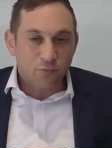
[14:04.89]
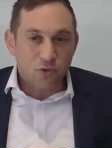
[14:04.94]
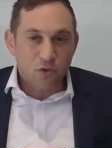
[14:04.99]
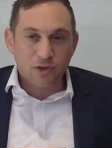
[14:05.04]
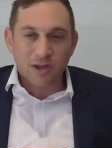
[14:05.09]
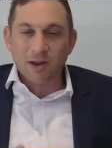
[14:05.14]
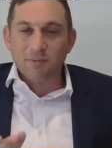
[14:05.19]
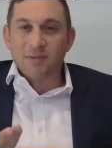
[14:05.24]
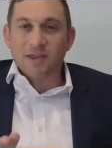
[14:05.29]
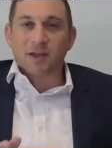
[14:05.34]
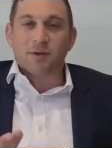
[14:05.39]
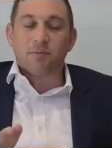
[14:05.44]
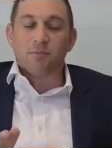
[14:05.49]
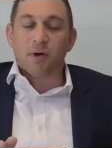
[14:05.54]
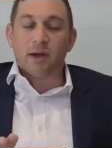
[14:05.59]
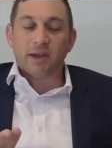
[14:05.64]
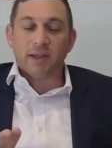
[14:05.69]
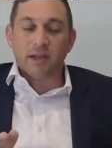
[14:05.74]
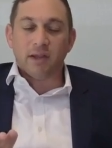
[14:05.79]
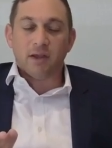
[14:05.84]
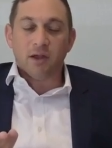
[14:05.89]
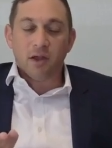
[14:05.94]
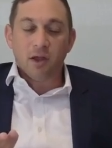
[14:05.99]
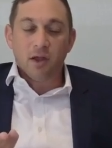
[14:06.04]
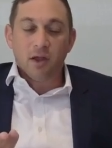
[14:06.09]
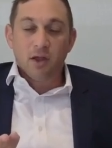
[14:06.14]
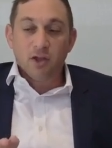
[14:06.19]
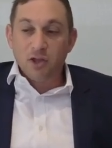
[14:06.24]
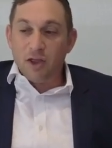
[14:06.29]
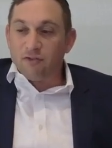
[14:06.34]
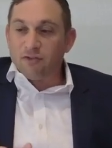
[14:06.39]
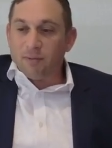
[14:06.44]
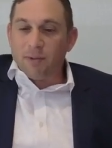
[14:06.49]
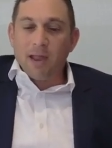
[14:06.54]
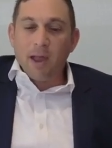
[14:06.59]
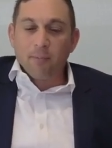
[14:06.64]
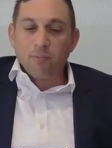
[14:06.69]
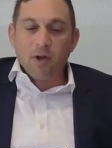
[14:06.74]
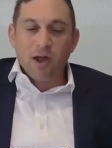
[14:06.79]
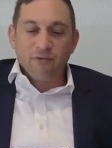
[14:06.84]
You can make money. You have to
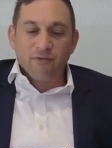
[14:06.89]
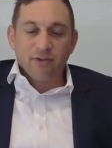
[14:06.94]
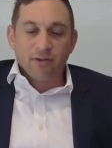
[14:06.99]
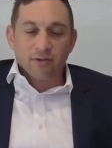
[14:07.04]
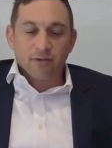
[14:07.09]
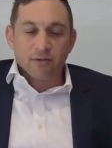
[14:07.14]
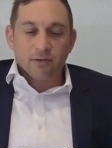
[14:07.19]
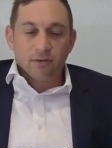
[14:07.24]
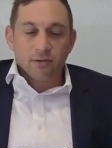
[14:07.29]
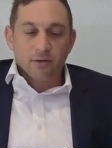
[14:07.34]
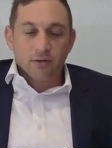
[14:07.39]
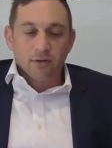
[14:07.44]
make a profit.